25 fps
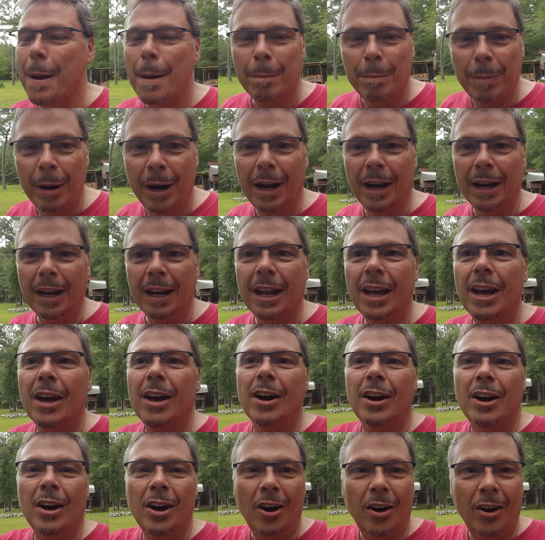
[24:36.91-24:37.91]
But
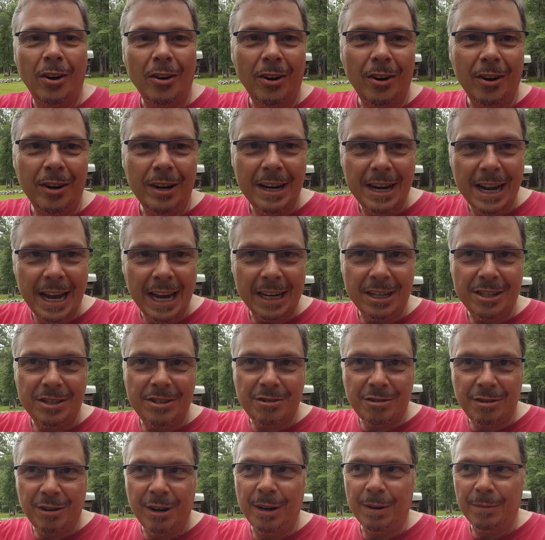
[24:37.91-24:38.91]
on our next
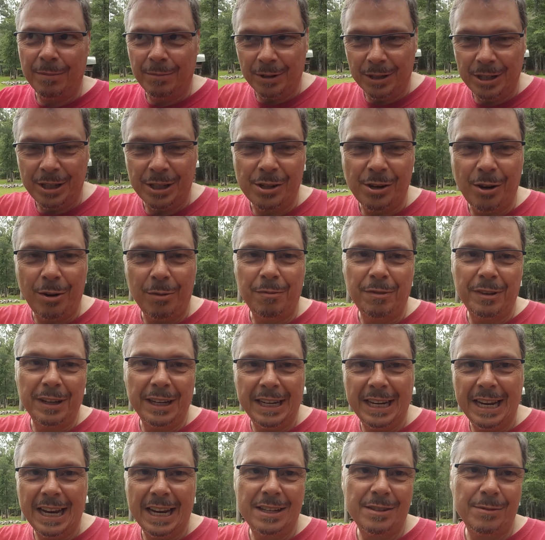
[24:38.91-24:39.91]
trip, which is hopefully
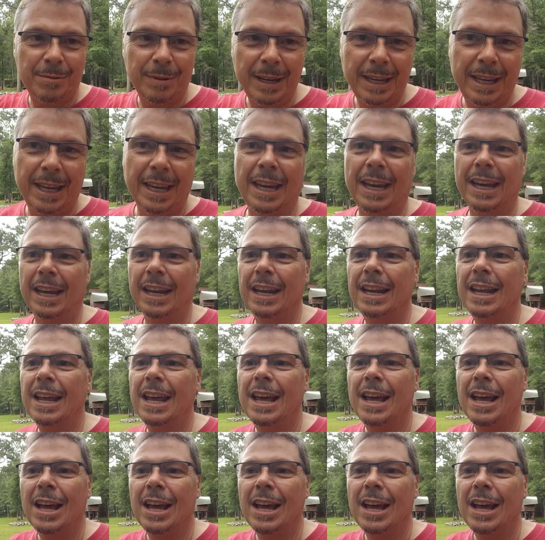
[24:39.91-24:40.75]
next weekend,